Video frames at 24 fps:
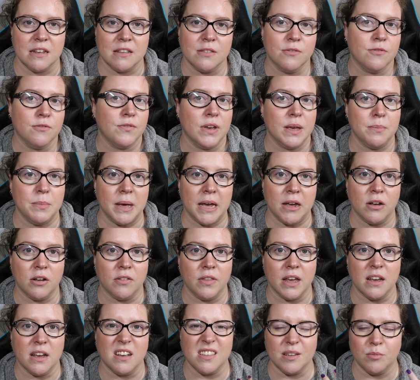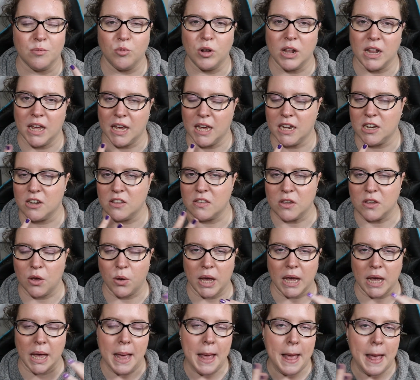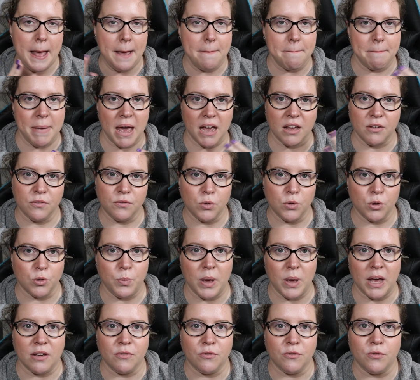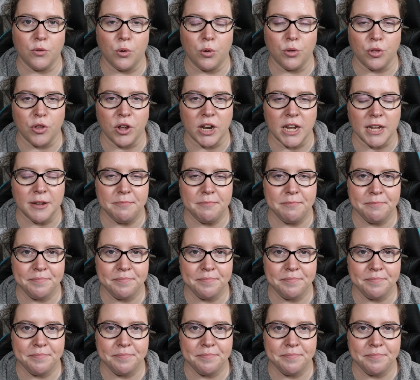some feedback on that because I'm really just going back and forth, back and forth on it.